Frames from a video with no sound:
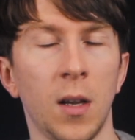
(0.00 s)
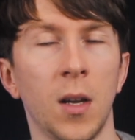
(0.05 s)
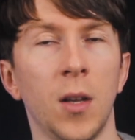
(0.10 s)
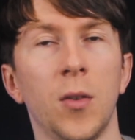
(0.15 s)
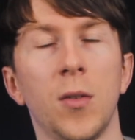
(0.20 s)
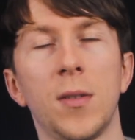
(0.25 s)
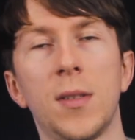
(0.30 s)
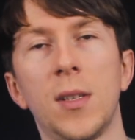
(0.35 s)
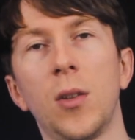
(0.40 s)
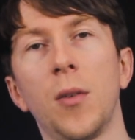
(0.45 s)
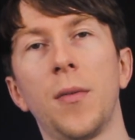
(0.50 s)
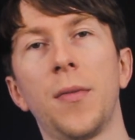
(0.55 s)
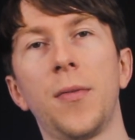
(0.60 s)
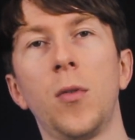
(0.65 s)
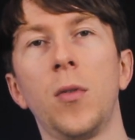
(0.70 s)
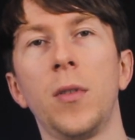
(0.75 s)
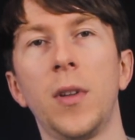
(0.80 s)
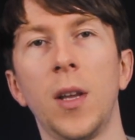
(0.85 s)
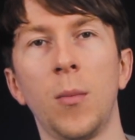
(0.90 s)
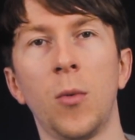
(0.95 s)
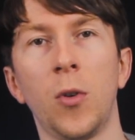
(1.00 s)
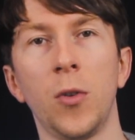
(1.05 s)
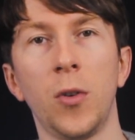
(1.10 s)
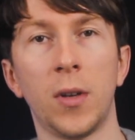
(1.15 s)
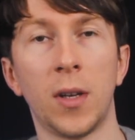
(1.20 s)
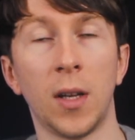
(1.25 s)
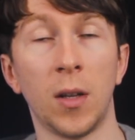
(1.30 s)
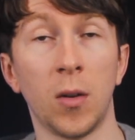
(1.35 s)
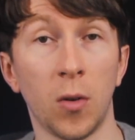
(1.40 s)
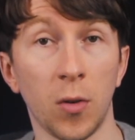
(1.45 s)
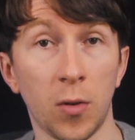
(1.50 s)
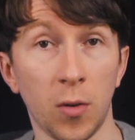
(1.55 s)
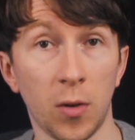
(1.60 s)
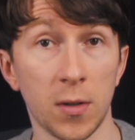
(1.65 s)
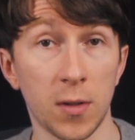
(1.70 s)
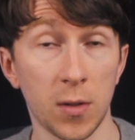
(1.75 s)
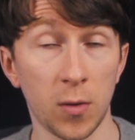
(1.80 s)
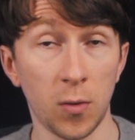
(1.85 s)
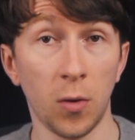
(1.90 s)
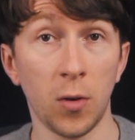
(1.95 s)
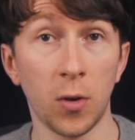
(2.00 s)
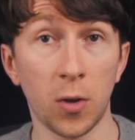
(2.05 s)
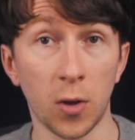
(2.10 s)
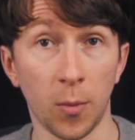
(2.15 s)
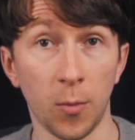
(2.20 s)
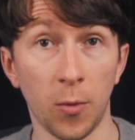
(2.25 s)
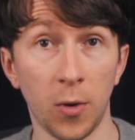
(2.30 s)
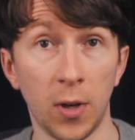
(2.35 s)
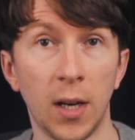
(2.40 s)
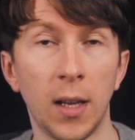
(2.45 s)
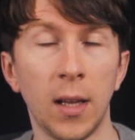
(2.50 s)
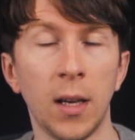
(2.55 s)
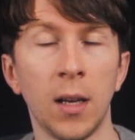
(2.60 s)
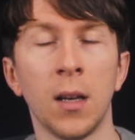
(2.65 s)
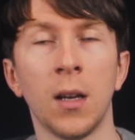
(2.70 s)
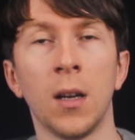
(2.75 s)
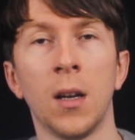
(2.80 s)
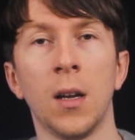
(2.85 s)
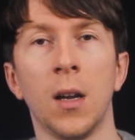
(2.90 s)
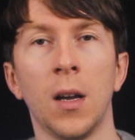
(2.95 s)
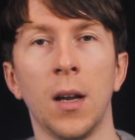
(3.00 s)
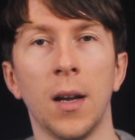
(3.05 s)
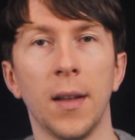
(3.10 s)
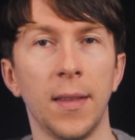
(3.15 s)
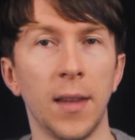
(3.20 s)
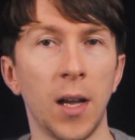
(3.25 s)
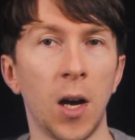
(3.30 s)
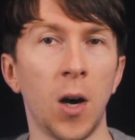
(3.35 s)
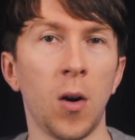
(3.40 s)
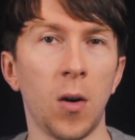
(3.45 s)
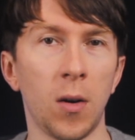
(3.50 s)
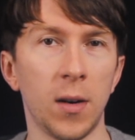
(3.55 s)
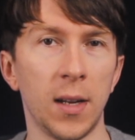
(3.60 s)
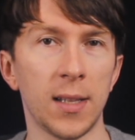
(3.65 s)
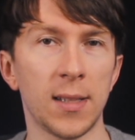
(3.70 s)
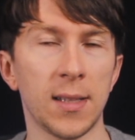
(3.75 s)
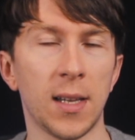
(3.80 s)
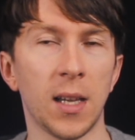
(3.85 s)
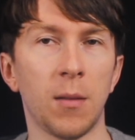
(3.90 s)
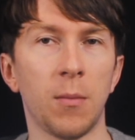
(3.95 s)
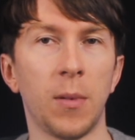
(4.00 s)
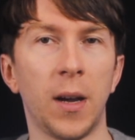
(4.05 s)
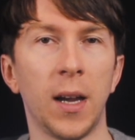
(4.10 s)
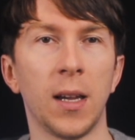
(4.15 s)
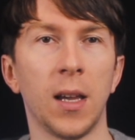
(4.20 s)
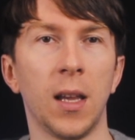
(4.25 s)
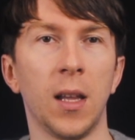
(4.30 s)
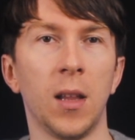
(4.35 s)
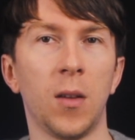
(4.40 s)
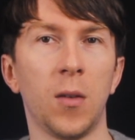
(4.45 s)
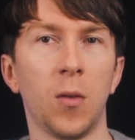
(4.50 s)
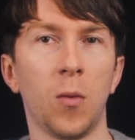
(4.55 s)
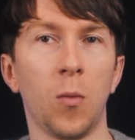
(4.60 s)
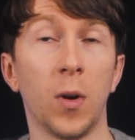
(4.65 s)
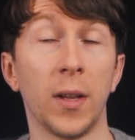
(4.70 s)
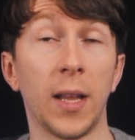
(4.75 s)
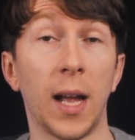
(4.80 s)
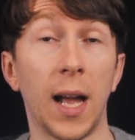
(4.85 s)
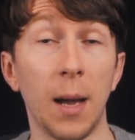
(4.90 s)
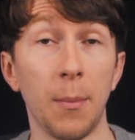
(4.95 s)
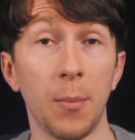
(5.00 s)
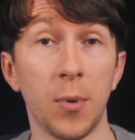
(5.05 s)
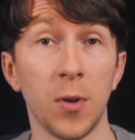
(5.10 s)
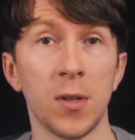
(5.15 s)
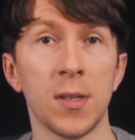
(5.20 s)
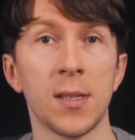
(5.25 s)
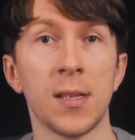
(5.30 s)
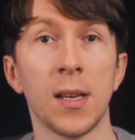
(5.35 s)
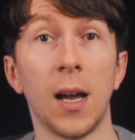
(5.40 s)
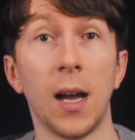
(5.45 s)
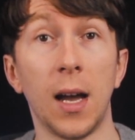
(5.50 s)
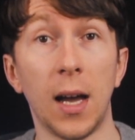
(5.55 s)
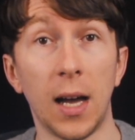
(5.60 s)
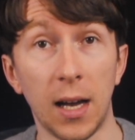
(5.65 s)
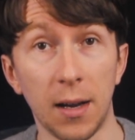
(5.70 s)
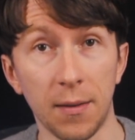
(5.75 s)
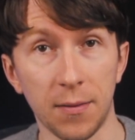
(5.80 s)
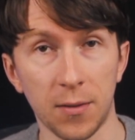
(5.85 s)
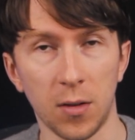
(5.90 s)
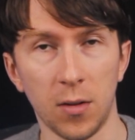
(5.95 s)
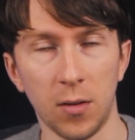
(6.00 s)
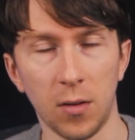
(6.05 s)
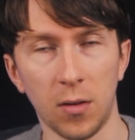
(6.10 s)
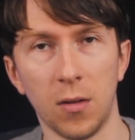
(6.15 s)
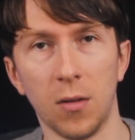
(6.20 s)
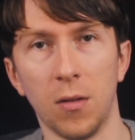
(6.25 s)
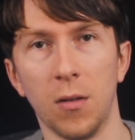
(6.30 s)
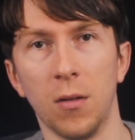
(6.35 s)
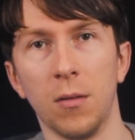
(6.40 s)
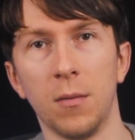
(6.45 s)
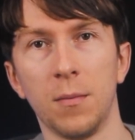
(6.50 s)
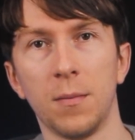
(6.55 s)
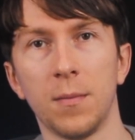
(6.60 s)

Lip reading: To see the full demo, you can go to the school community. Now let's get back into what happens after the call.